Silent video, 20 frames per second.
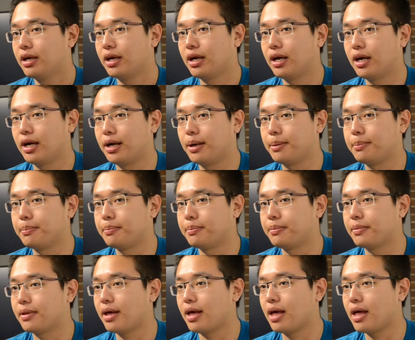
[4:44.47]

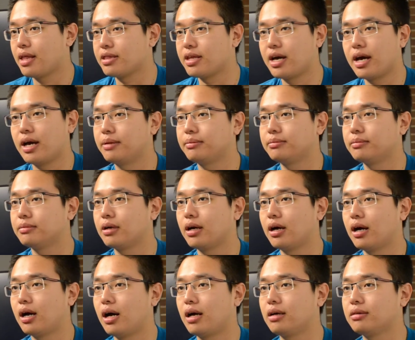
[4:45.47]
and then
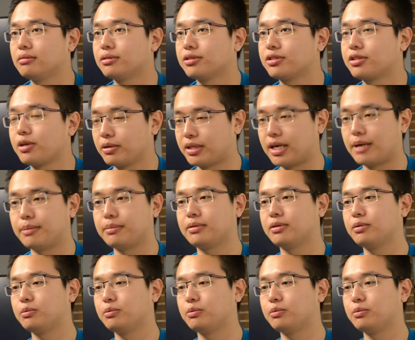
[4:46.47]
so that